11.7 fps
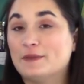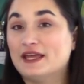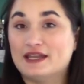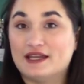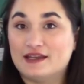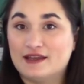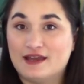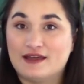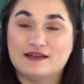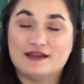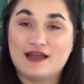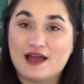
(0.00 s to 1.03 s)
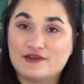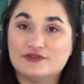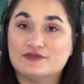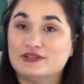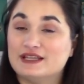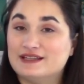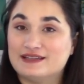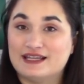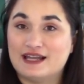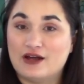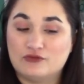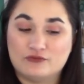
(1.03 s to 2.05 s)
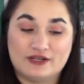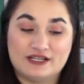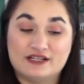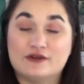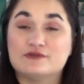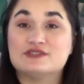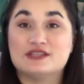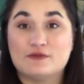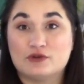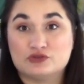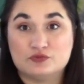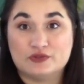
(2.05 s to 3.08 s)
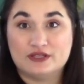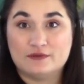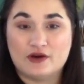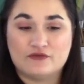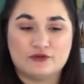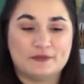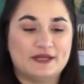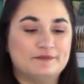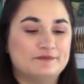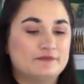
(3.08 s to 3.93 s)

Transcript: pin it, and have everything laid out and ready to go. So that worked really well for me.